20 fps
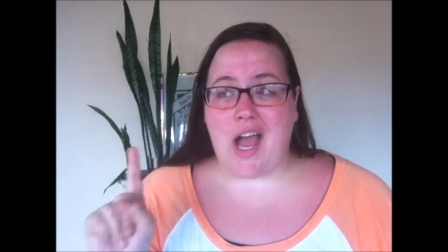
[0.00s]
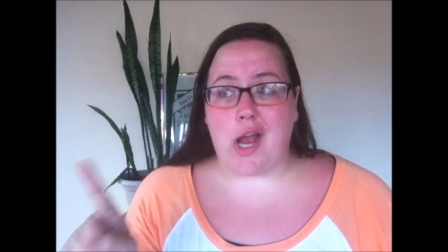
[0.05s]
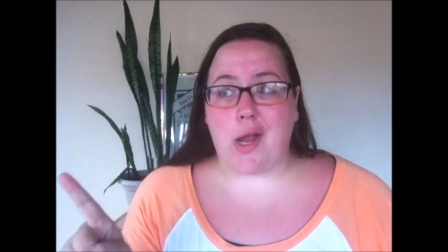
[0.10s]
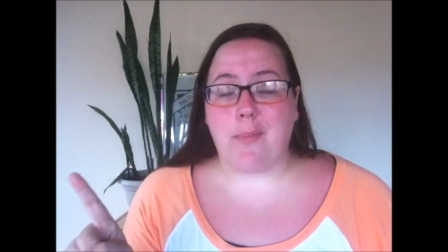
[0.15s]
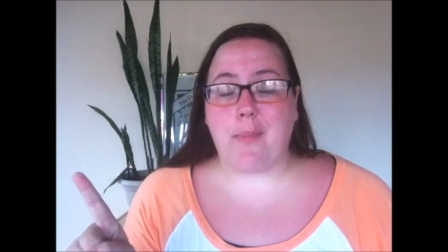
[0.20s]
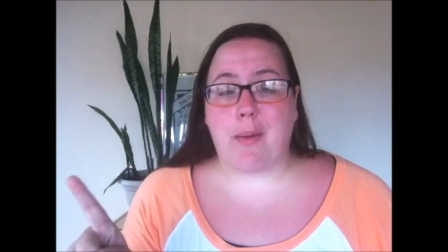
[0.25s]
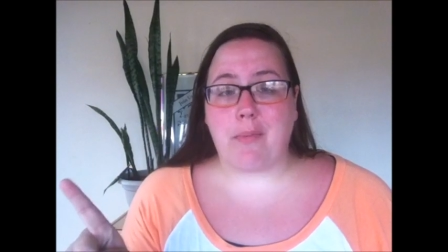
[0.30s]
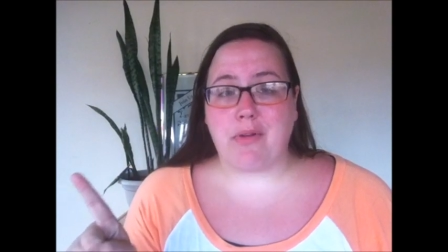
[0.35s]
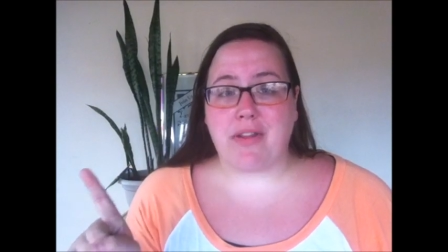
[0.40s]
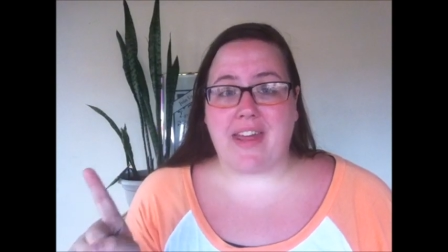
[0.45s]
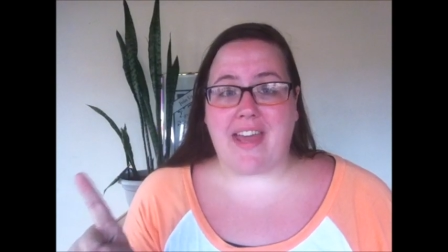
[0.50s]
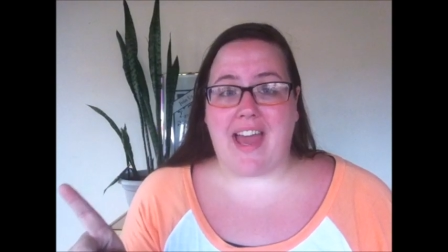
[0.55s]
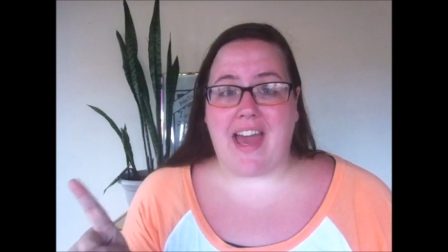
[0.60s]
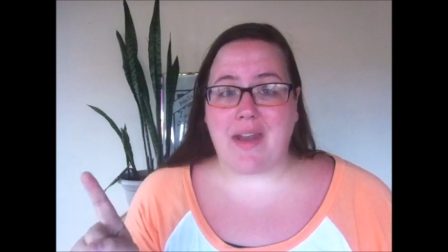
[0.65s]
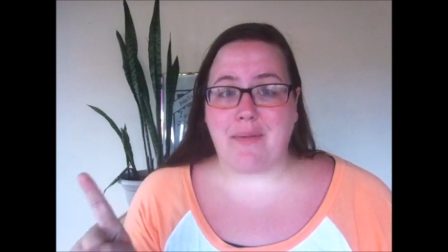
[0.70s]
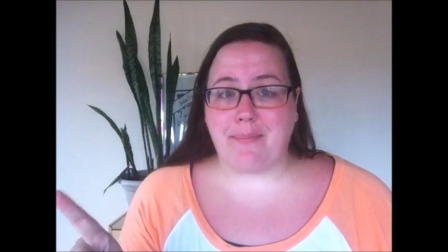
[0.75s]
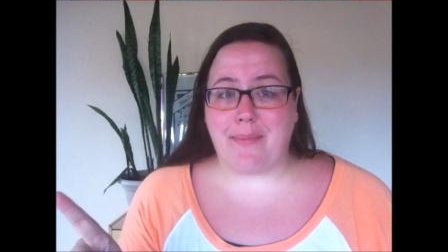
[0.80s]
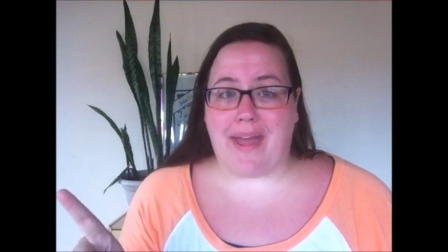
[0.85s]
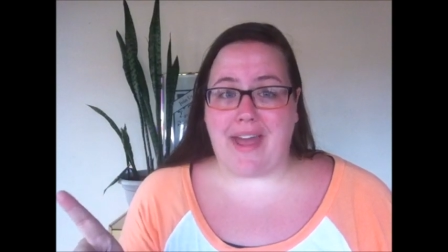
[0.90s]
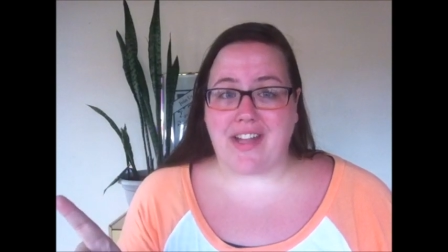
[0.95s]
I remember they
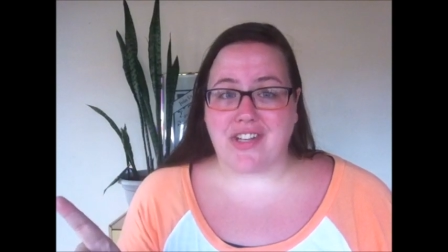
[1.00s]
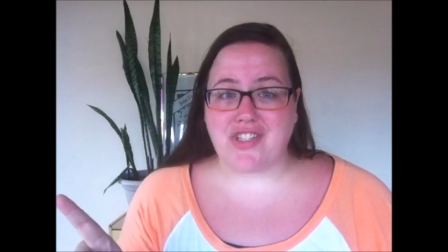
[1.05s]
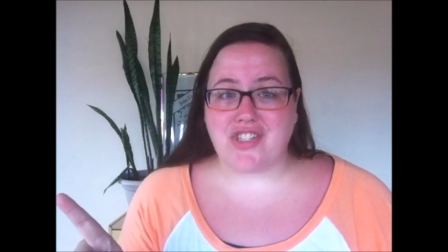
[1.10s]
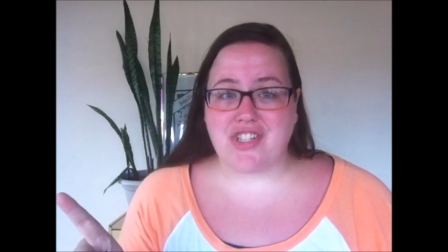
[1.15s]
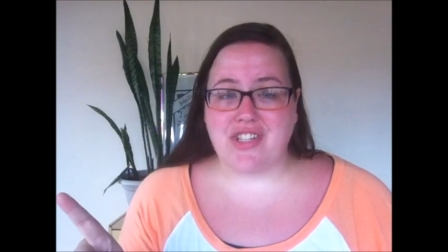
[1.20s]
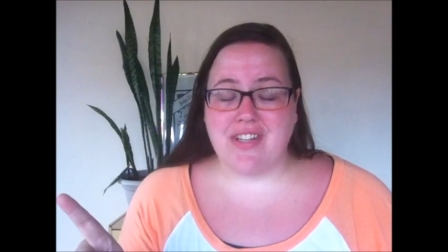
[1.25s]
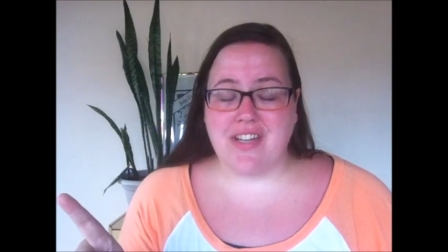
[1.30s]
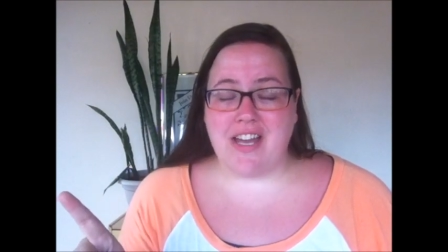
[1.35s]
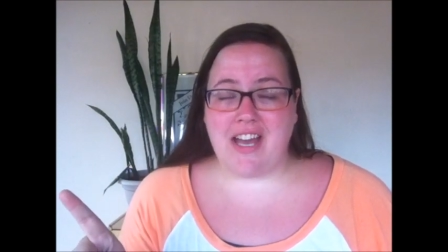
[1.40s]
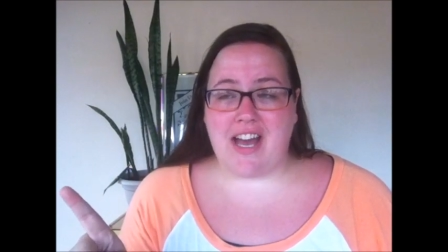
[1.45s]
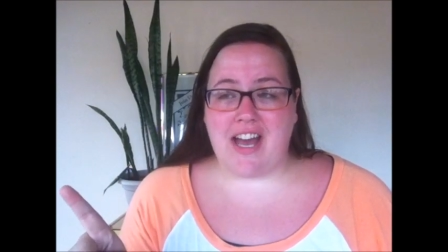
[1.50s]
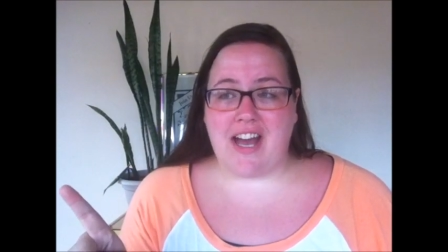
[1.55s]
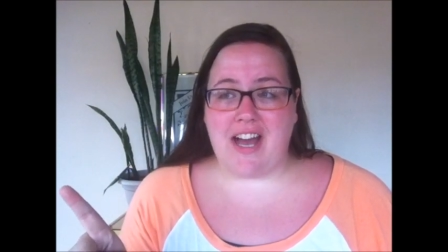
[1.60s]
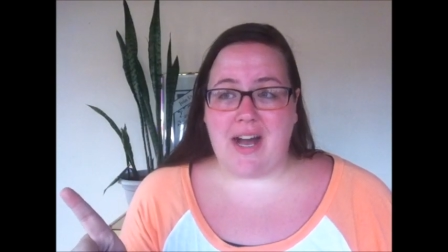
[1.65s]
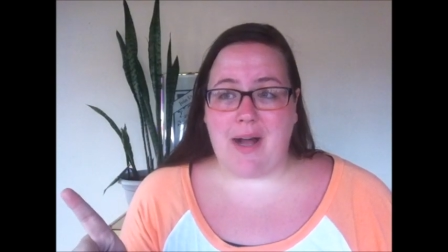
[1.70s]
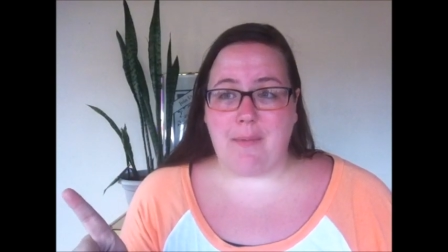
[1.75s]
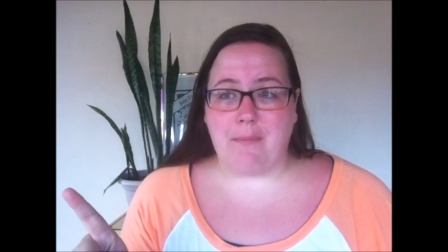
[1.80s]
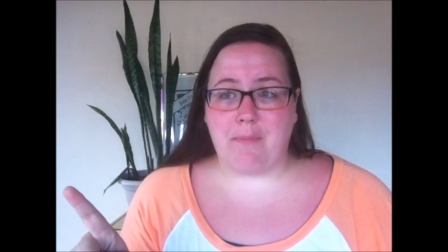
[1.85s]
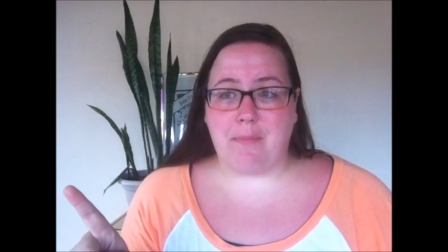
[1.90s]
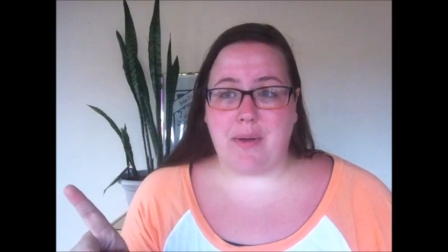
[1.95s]
had a match,
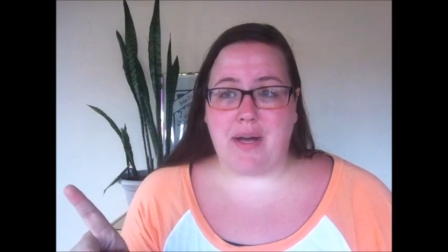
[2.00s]
um,